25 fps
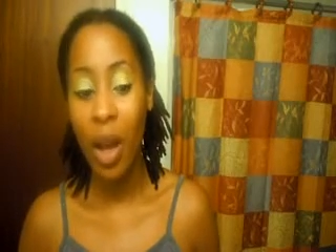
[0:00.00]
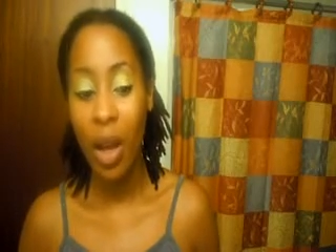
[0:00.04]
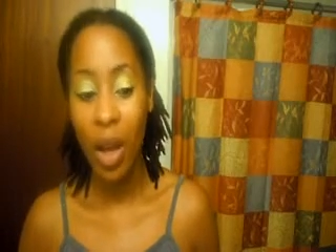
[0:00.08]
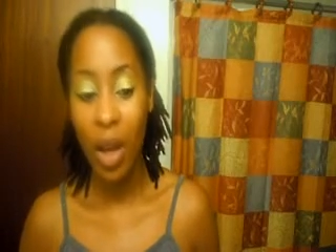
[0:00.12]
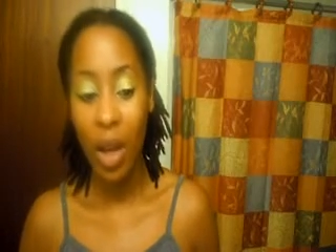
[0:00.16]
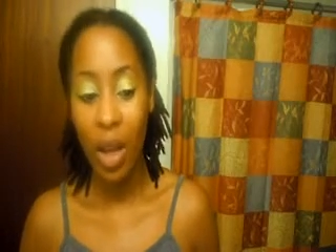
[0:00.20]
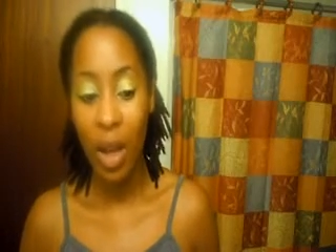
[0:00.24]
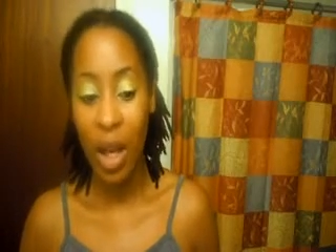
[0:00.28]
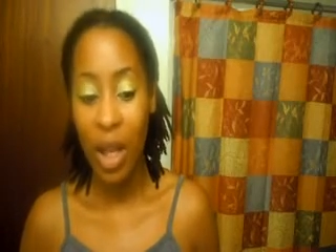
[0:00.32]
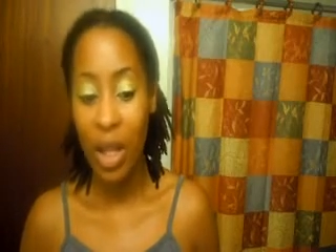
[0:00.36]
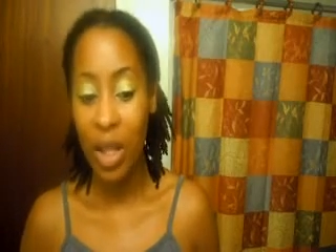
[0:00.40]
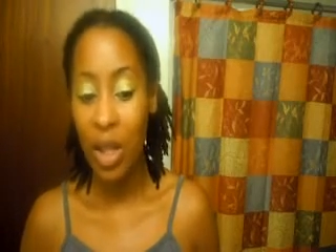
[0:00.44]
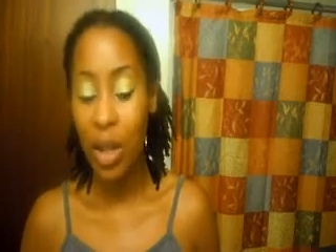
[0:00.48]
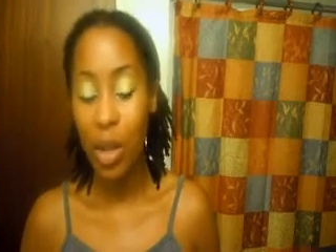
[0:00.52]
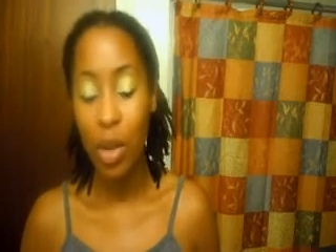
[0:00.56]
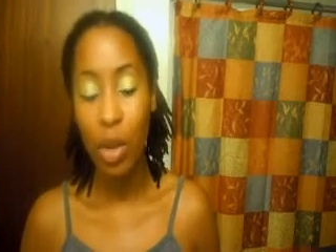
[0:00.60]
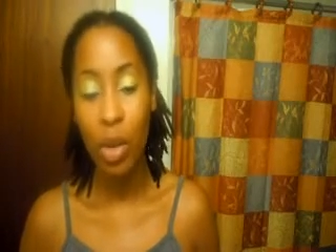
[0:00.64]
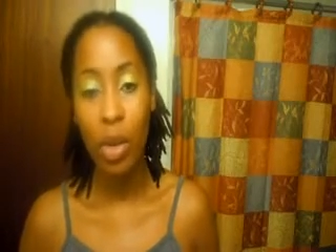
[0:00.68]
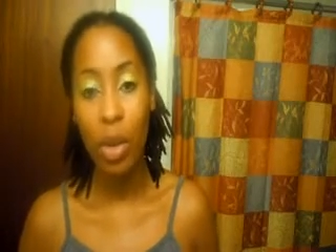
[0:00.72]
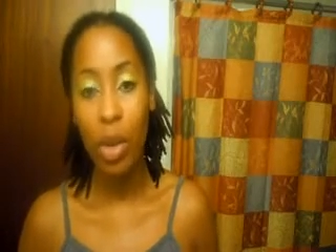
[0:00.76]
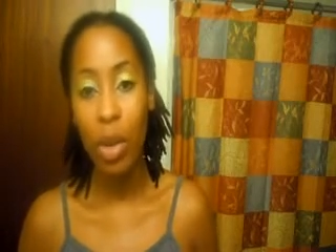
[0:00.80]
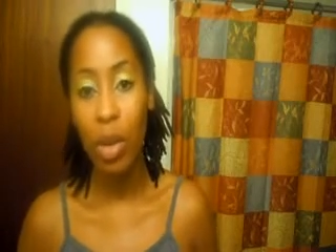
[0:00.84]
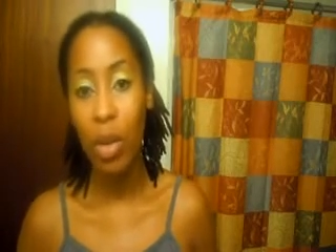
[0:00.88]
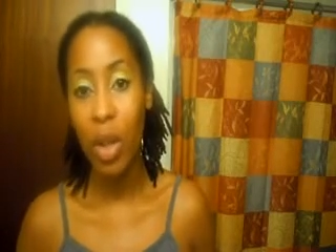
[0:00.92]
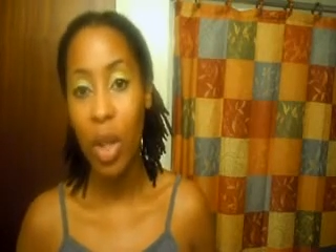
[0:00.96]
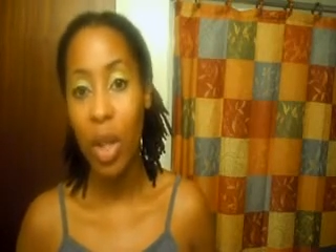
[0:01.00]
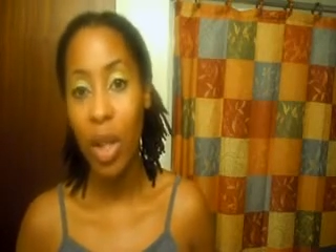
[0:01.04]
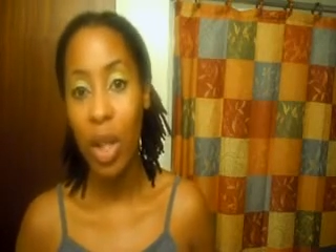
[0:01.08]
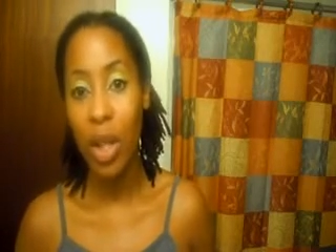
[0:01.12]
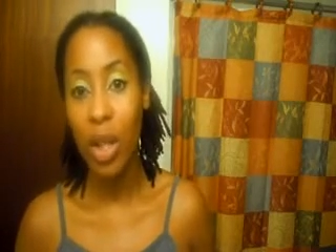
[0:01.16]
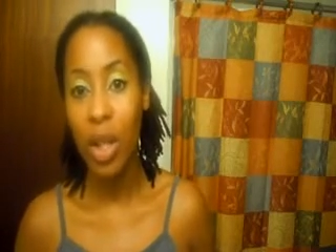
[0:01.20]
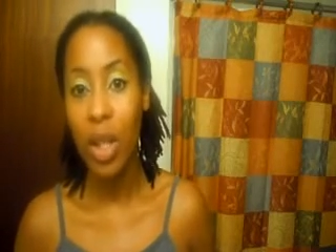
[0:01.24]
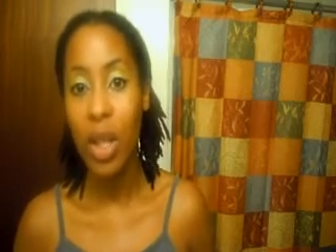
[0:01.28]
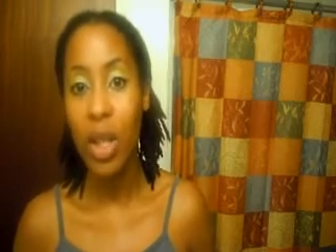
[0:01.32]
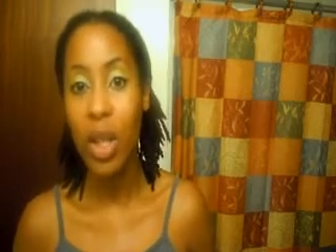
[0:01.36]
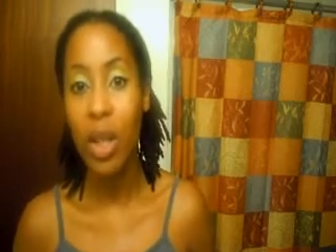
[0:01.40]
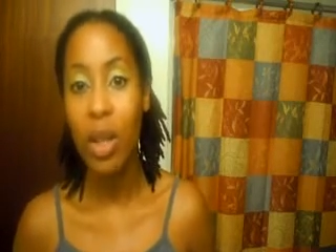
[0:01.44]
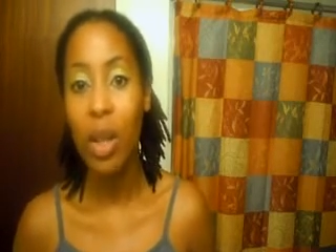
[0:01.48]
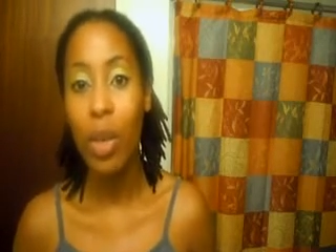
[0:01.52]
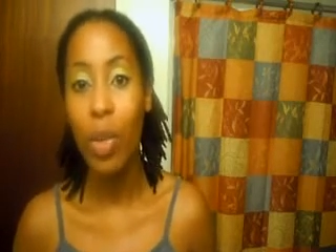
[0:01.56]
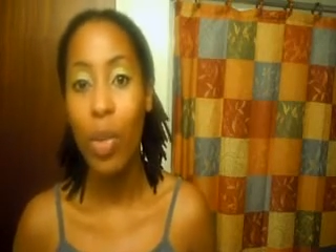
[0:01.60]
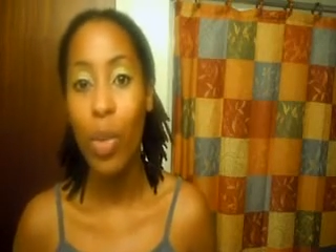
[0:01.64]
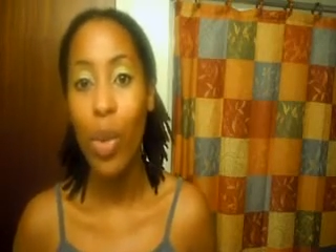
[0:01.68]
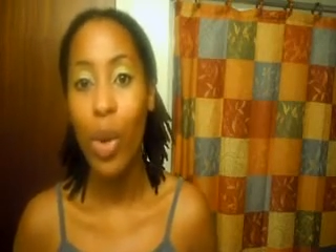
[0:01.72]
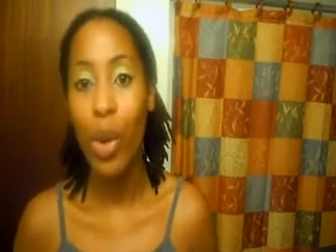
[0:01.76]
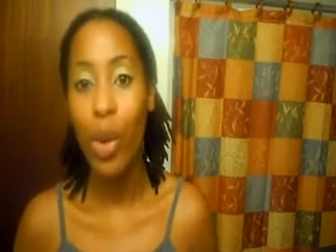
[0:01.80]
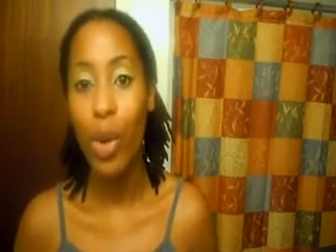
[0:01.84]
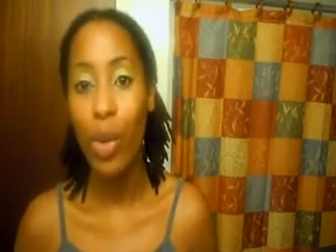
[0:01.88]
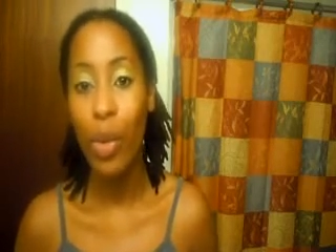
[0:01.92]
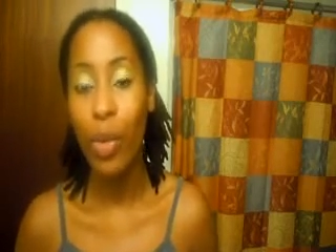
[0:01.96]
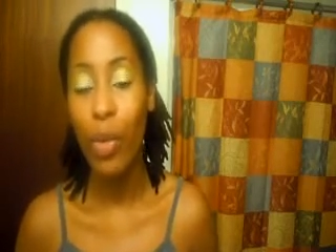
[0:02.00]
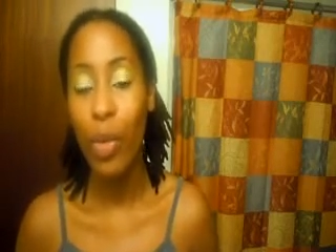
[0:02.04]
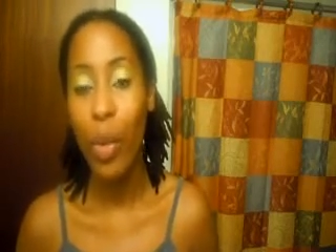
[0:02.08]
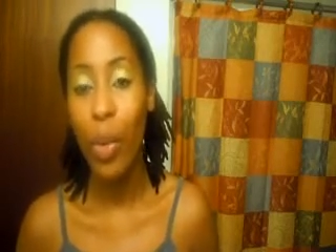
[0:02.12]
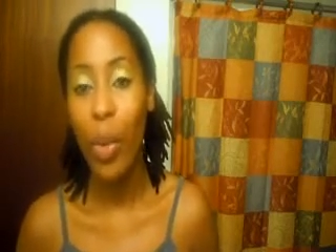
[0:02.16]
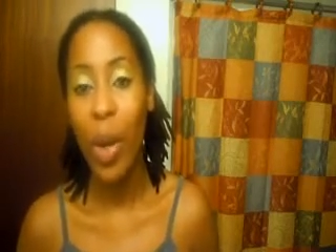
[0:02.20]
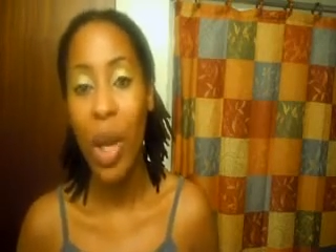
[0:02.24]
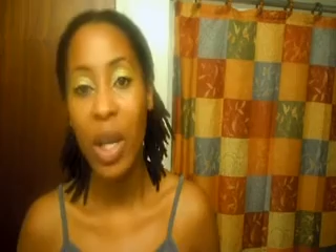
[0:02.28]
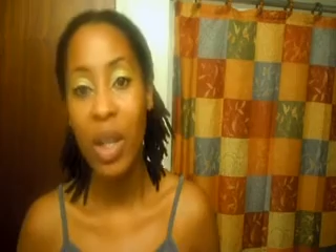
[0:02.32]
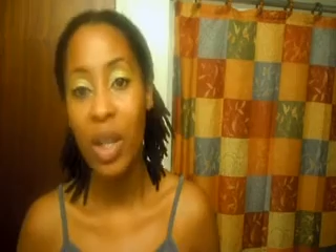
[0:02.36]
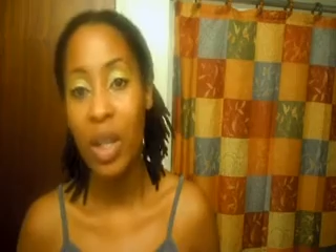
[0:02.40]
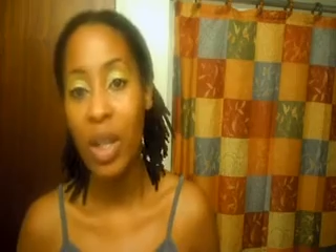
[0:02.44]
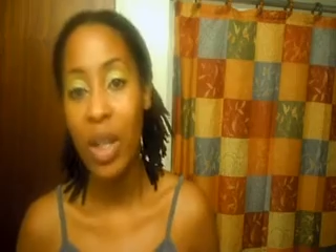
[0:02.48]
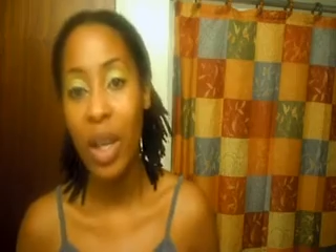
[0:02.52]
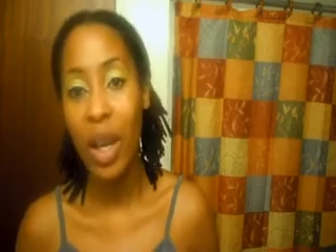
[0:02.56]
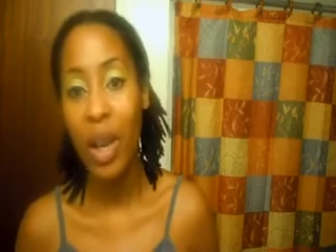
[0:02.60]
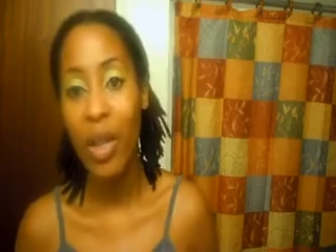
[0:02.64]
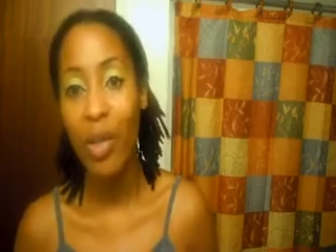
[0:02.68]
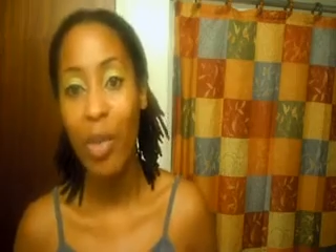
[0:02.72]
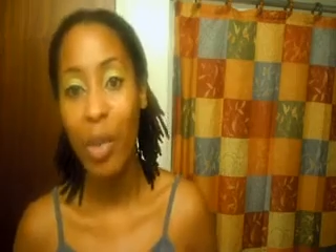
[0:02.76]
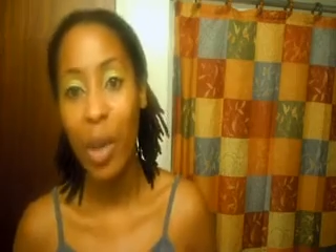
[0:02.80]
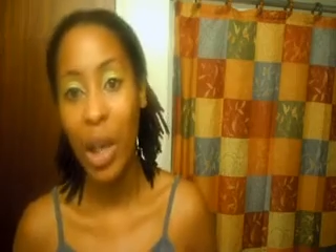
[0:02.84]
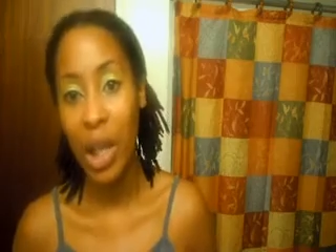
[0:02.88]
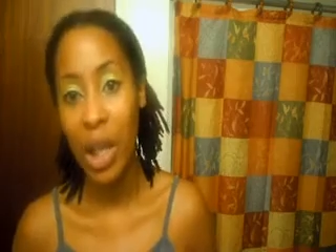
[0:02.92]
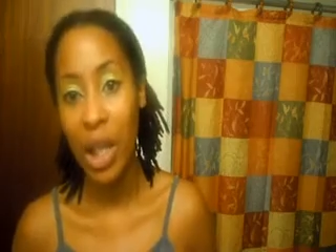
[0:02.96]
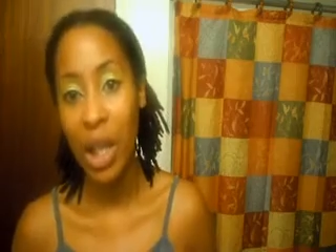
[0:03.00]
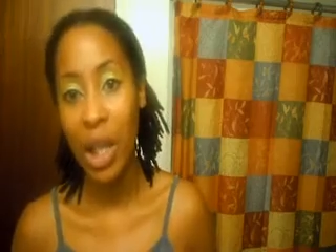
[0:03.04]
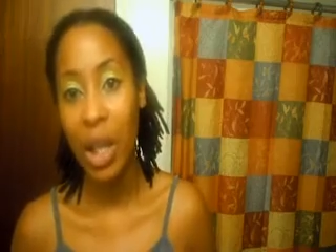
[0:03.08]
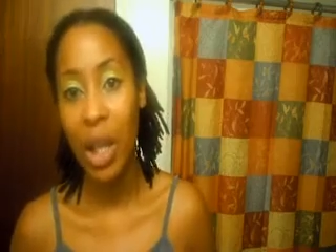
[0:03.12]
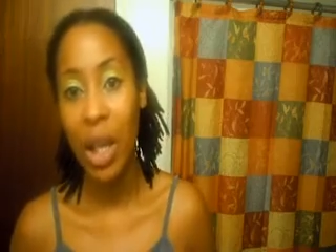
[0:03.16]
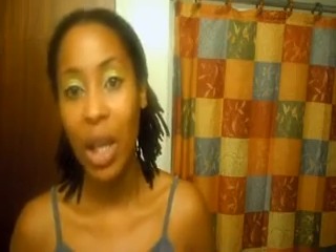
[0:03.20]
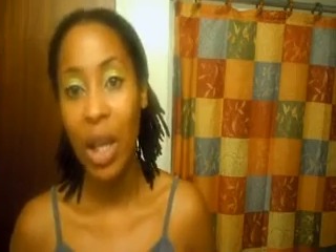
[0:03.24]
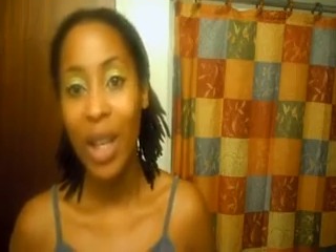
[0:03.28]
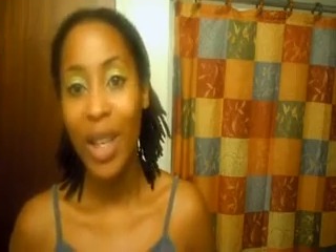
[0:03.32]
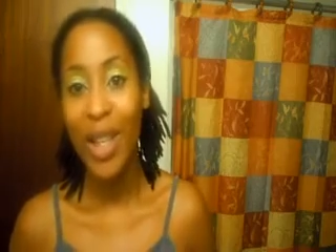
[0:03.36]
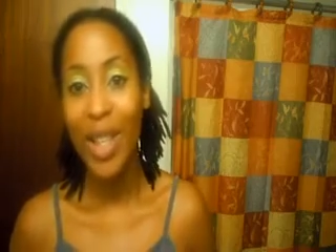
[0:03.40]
Again, I still agree that it's a wonderful way to save money.